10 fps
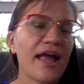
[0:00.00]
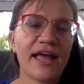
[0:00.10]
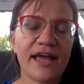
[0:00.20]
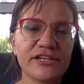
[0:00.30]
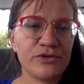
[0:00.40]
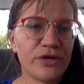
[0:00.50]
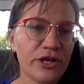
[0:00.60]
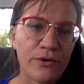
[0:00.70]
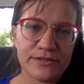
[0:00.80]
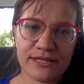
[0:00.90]
and you can
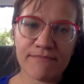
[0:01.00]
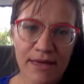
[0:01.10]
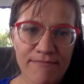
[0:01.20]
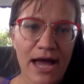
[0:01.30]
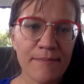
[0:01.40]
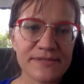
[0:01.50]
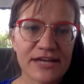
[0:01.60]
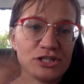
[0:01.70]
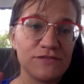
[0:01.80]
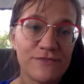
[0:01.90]
go submit maps
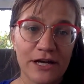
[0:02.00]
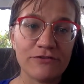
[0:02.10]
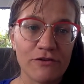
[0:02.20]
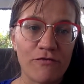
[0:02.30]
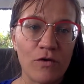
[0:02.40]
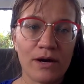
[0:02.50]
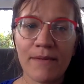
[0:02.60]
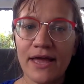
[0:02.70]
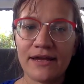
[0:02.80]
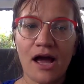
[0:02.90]
and just fill out the form
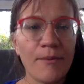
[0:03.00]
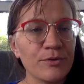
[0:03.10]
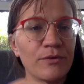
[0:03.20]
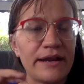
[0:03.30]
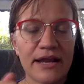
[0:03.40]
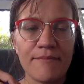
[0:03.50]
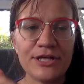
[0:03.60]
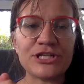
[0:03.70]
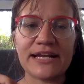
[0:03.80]
and upload an image.